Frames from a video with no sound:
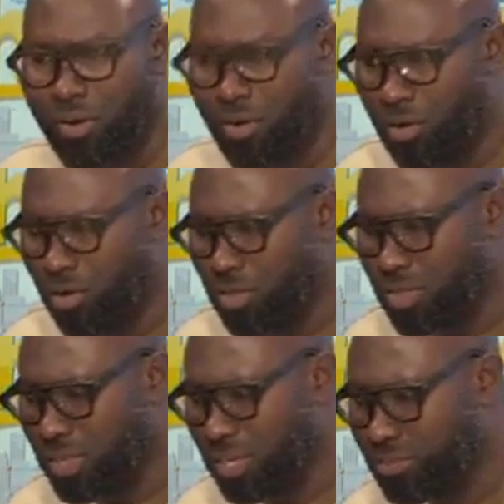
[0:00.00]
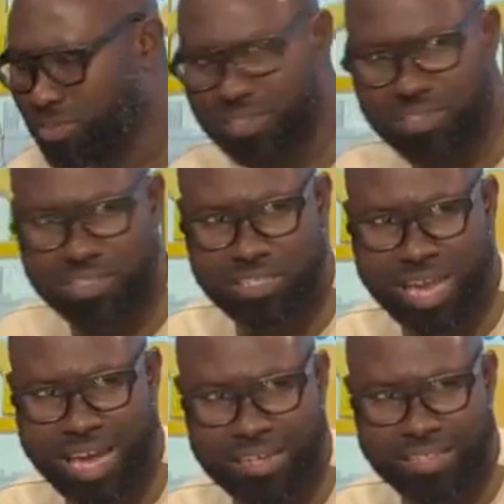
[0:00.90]
or the
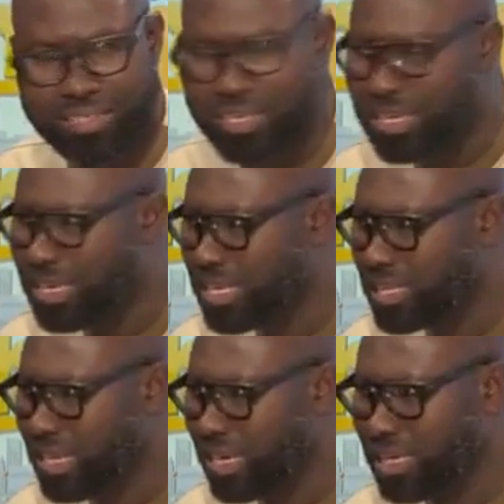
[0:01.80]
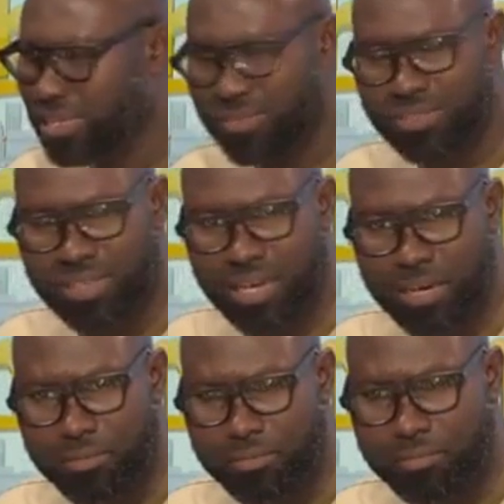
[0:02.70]
Transition Act that gives
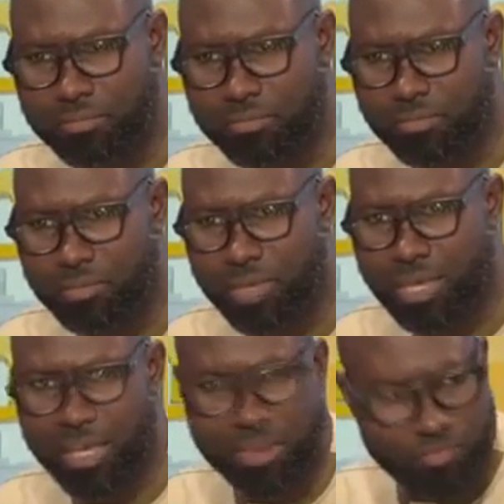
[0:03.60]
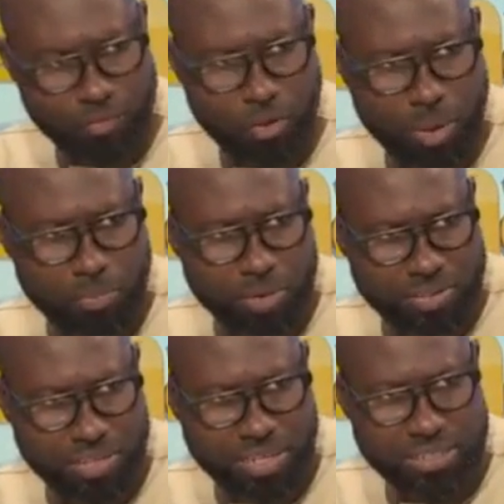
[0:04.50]
a former
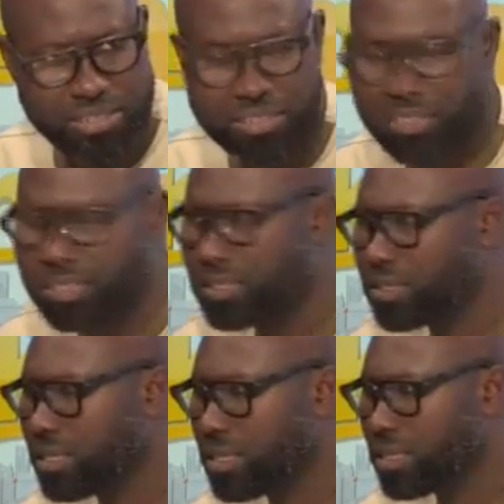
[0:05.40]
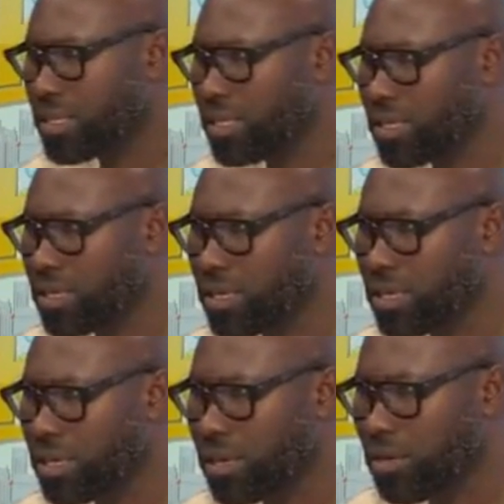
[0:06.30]
president the
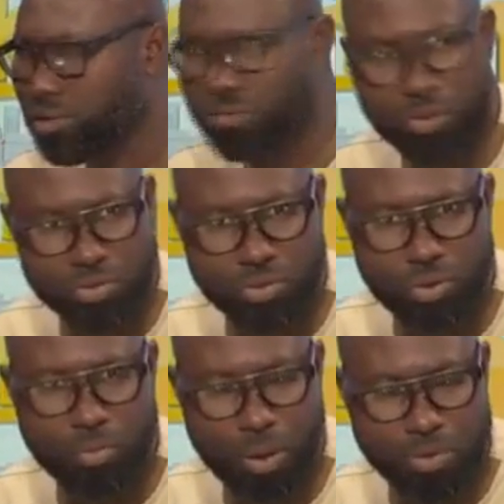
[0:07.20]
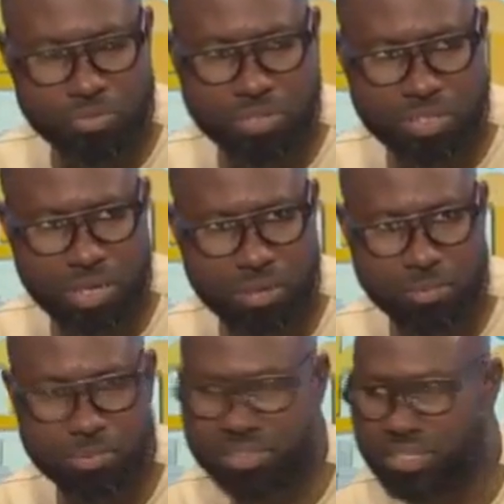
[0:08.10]
authority or power to set up
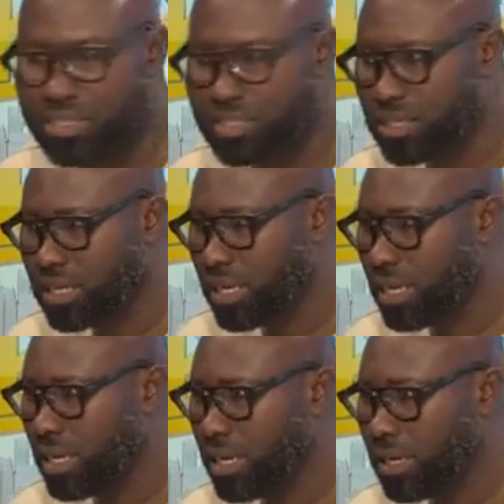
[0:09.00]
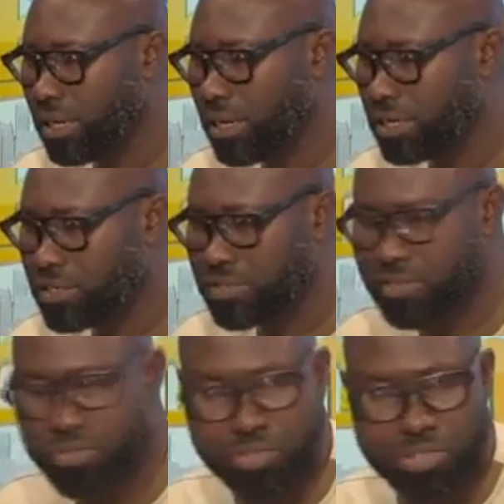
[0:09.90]
such an
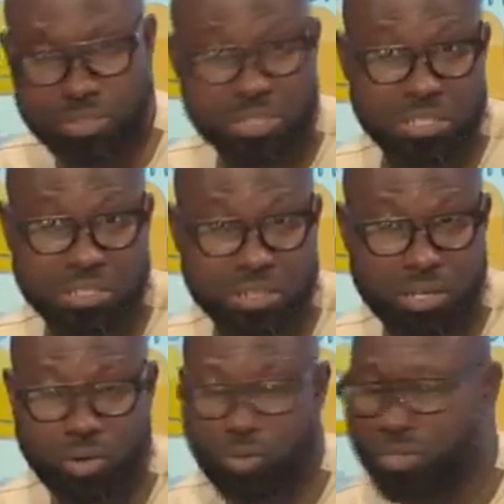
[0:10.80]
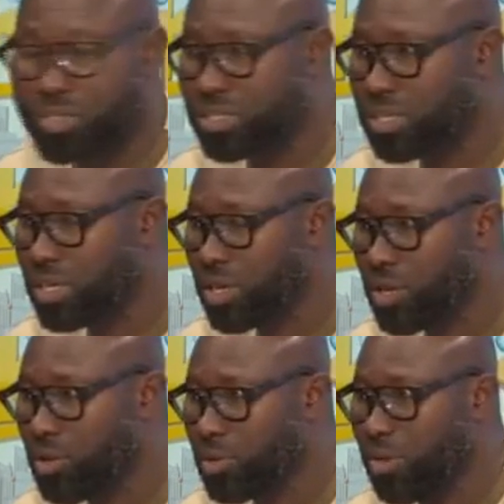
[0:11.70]
institution, such a committee.
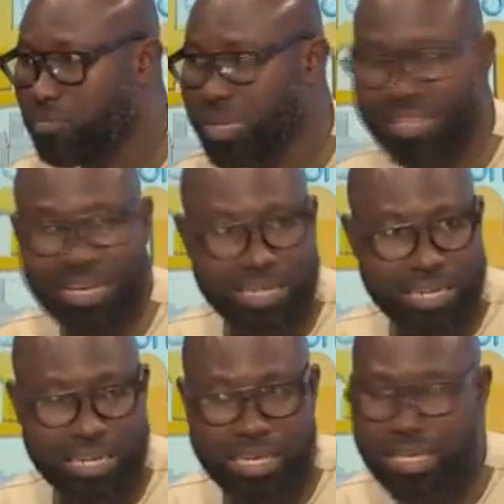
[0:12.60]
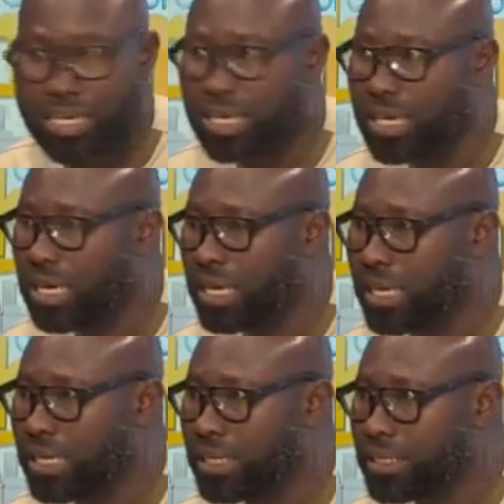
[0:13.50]
We have made that clear.
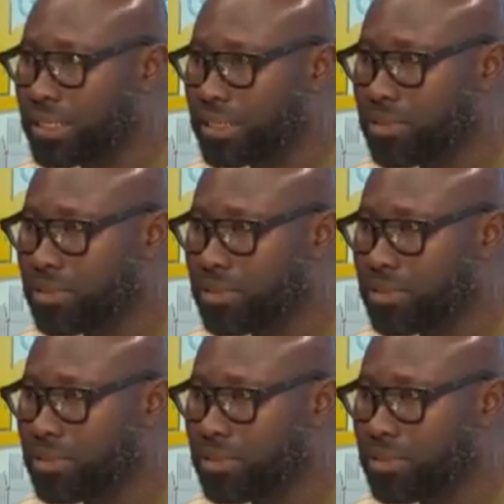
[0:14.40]
And